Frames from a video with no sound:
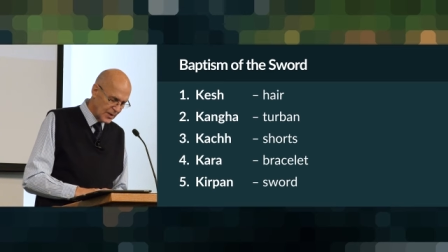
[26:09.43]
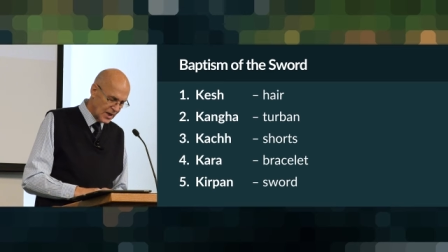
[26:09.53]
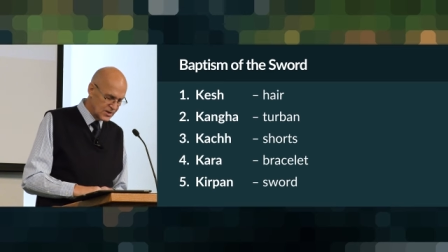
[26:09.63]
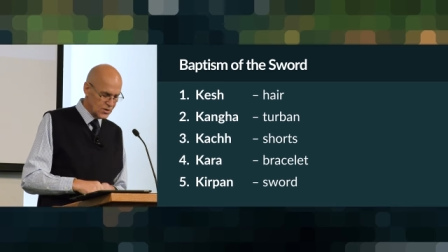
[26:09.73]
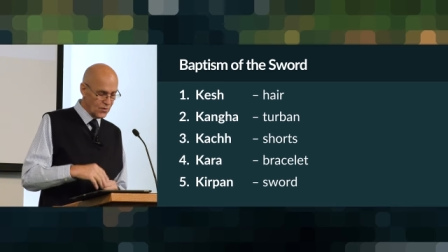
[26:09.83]

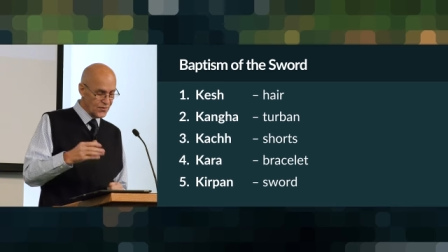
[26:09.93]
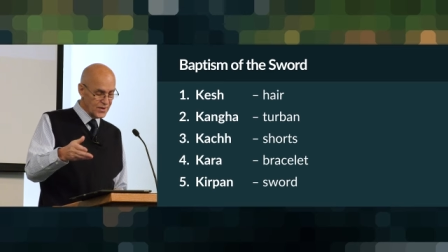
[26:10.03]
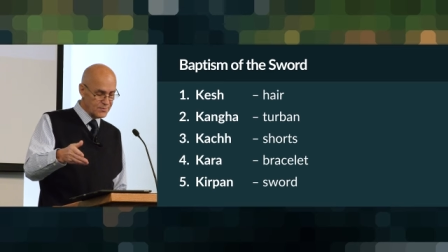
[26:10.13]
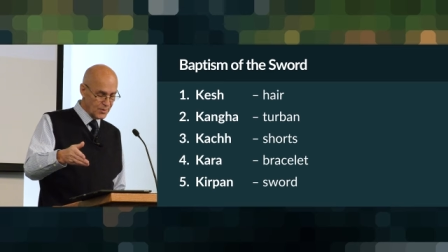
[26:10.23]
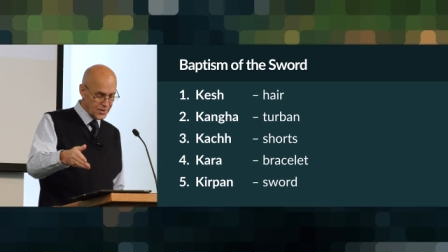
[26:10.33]
And so
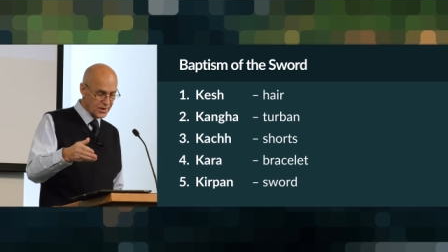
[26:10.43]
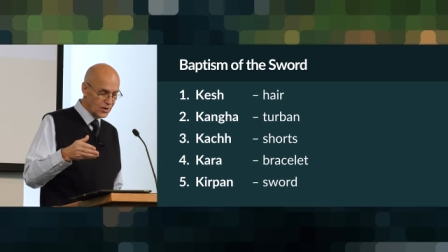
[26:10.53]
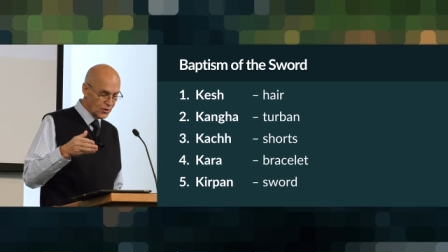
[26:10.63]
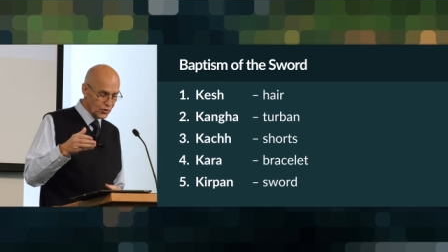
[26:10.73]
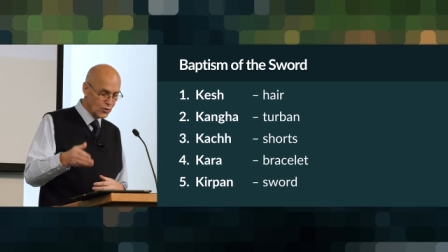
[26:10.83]
this
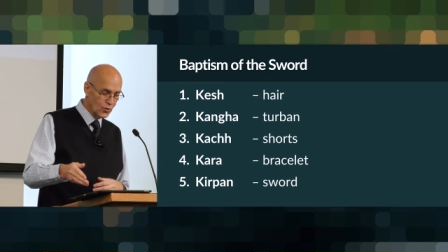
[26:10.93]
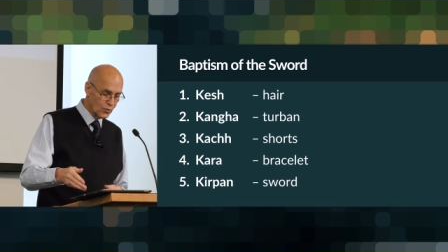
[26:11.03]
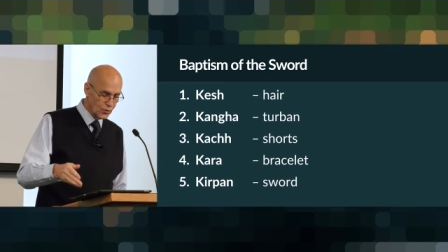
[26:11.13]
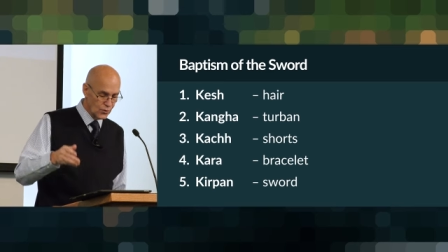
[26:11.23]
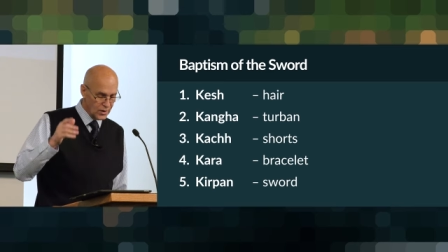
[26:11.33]
particular
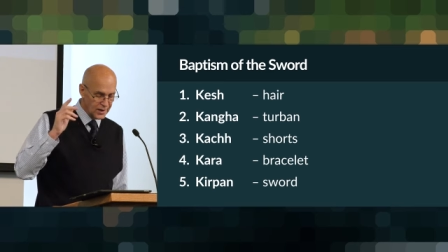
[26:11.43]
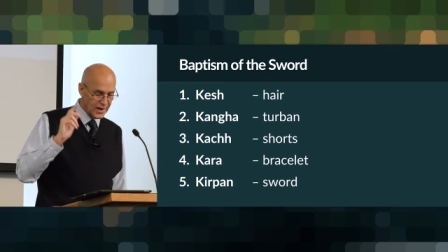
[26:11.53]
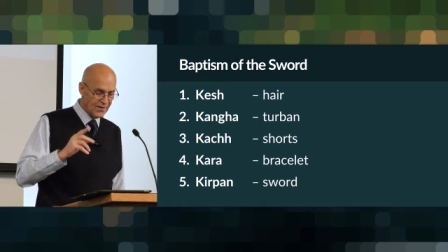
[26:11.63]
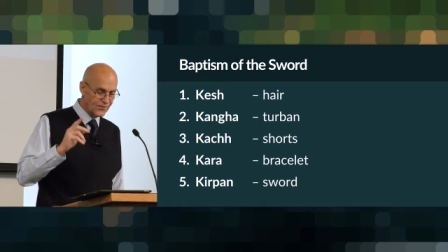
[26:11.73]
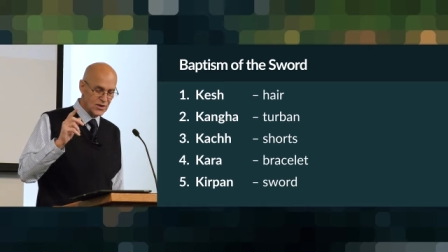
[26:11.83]
guru
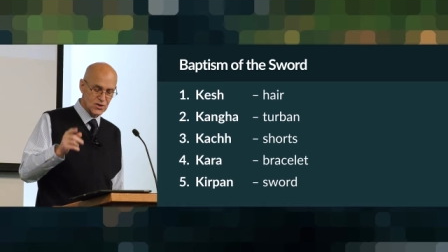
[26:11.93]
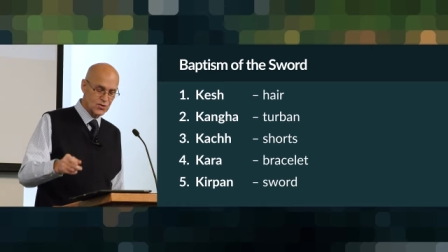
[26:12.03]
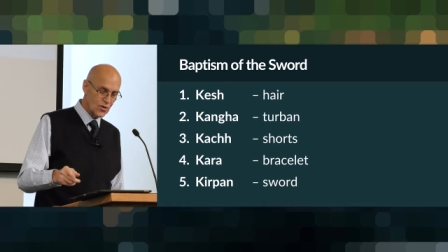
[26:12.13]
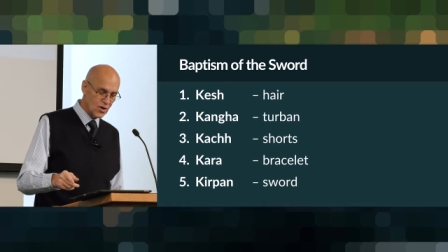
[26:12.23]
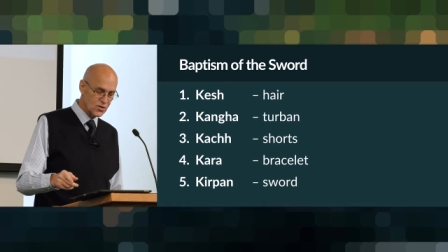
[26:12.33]
left
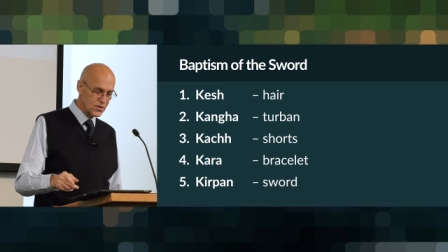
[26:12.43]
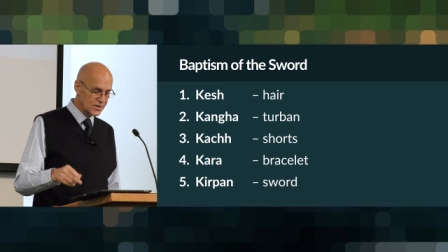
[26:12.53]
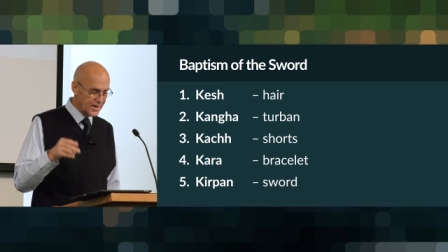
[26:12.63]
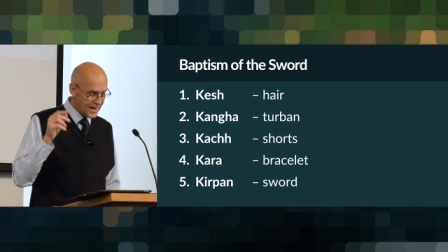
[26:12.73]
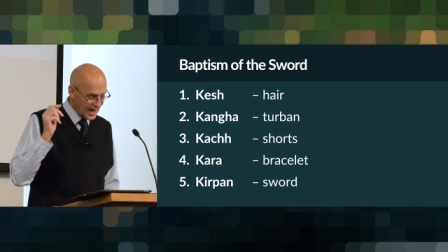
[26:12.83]

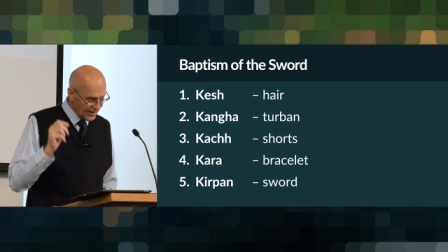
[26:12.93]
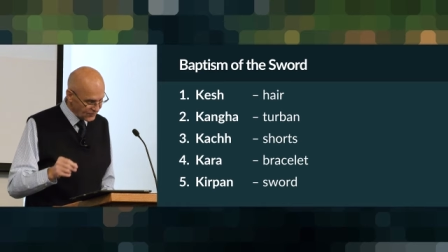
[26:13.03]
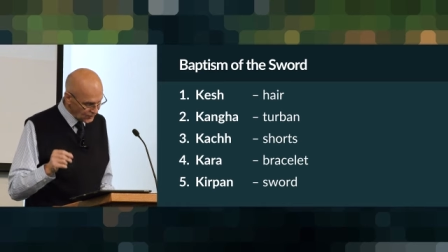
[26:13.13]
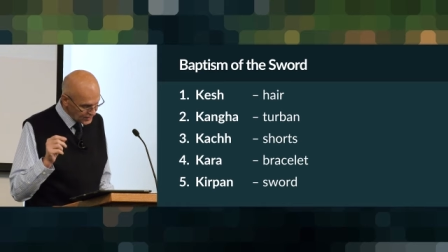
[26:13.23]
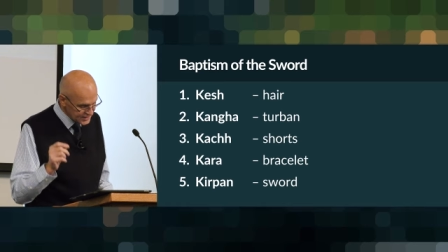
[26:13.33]
instructions that
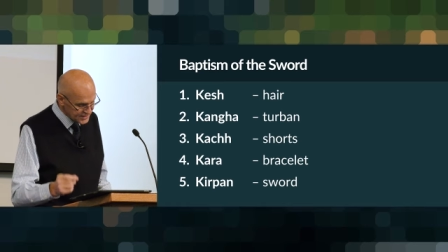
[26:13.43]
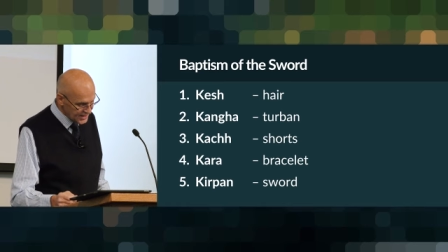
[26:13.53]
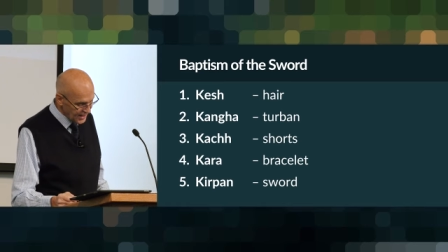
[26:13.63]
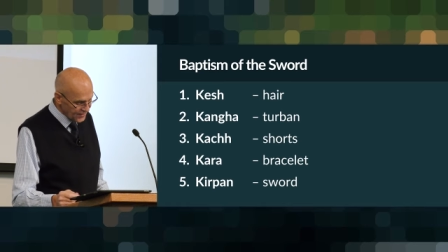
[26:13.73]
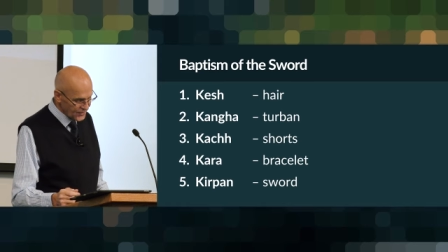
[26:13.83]
after his
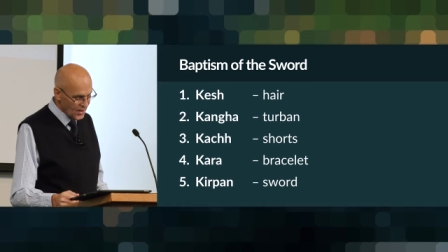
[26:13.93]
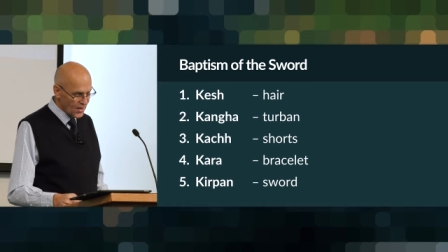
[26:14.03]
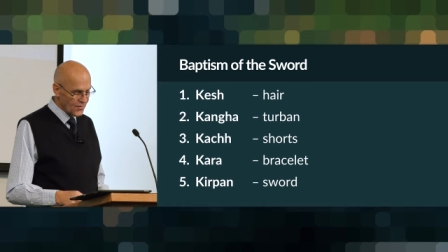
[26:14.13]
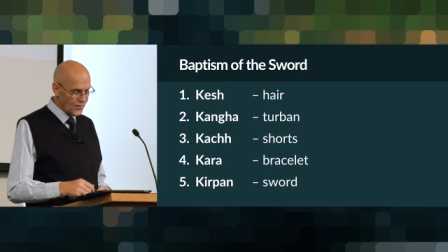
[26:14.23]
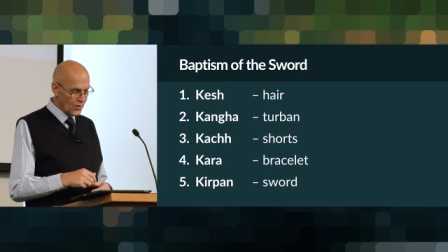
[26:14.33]
death,
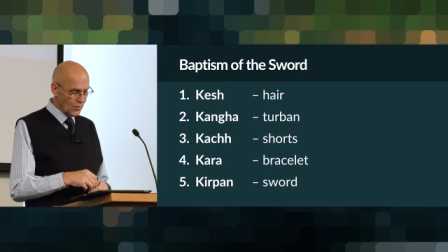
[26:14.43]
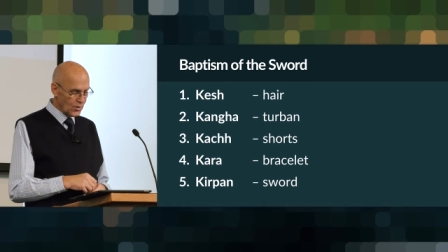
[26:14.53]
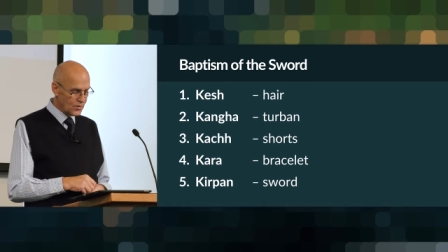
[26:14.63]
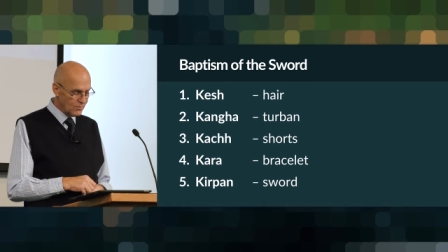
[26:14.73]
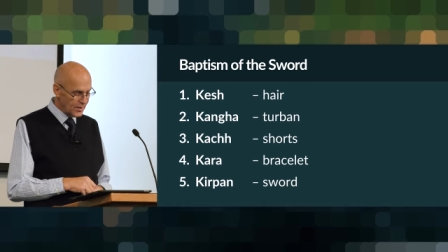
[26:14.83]
there
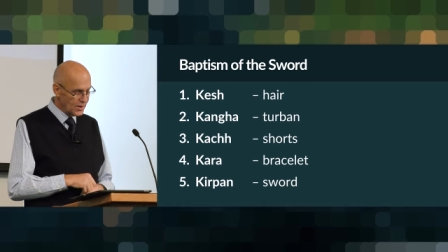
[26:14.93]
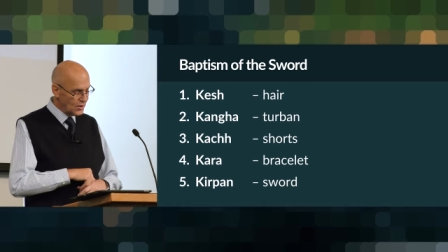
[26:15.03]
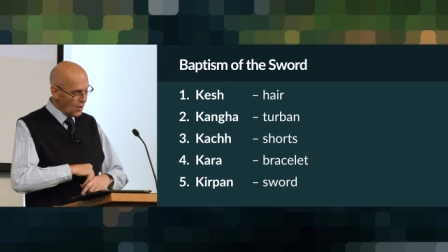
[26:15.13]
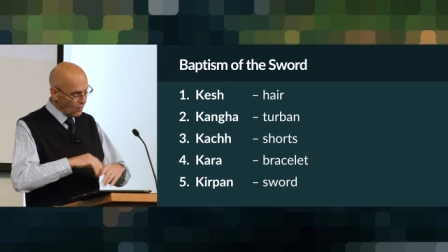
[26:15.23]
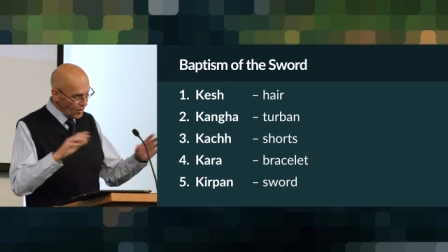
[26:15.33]
were to be
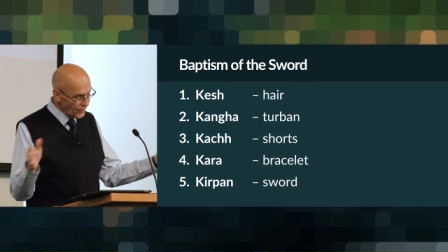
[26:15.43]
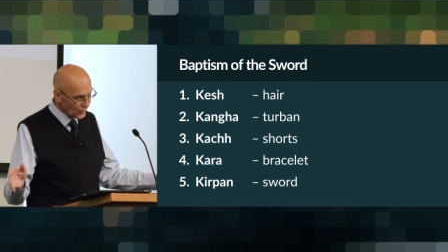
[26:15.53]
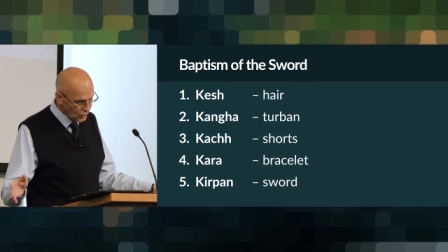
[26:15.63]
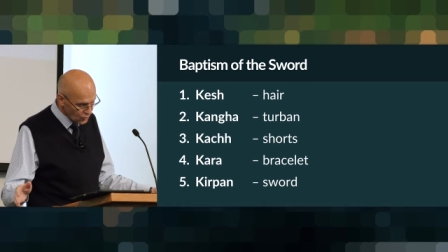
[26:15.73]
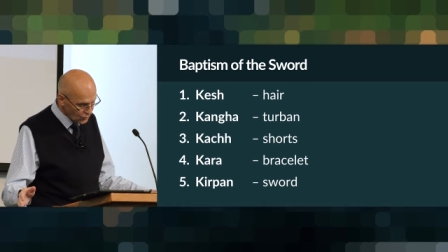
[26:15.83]
no
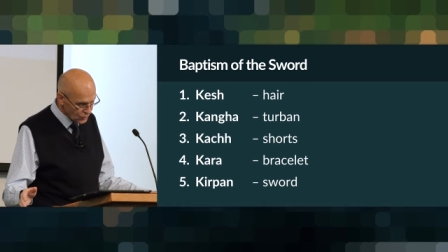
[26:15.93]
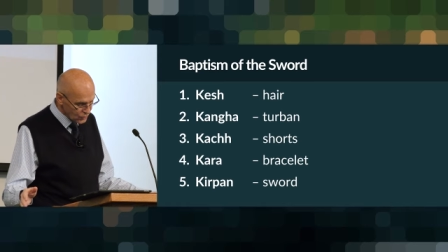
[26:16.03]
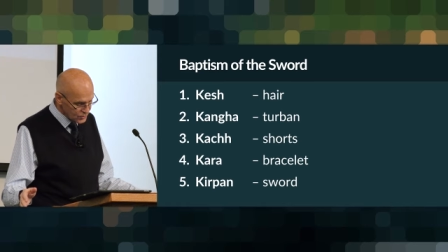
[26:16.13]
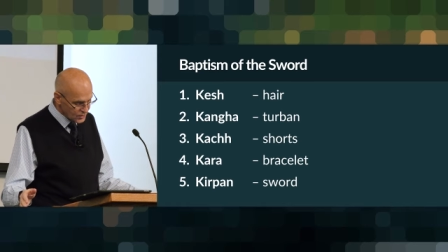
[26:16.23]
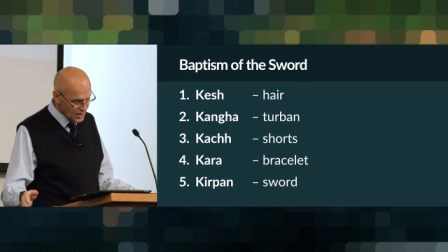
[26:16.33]
other
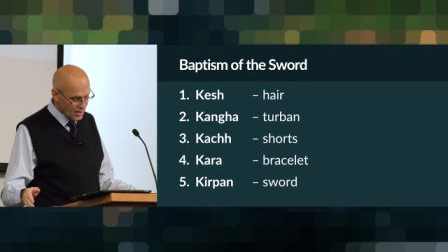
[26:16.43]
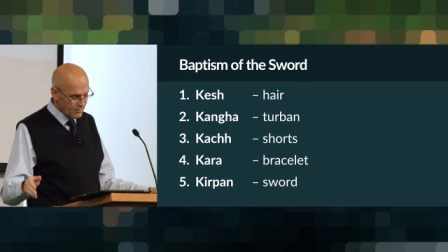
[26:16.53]
gurus,